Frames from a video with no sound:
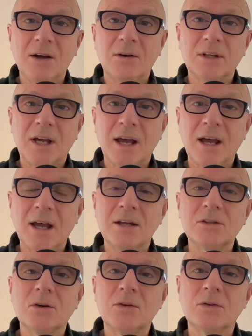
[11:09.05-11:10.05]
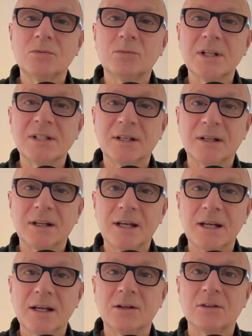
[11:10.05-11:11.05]
our cat, who's
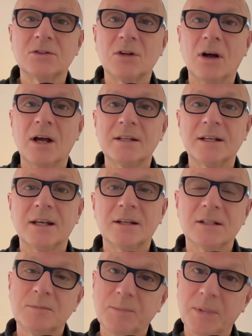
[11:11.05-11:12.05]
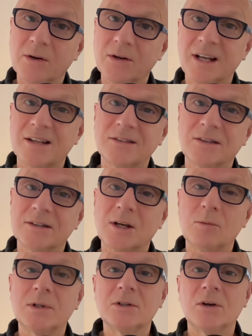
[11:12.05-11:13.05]
recently died and is buried outside
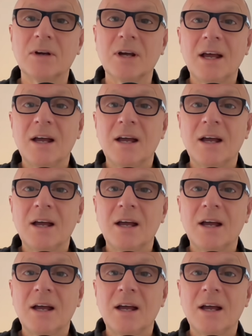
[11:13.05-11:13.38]
that window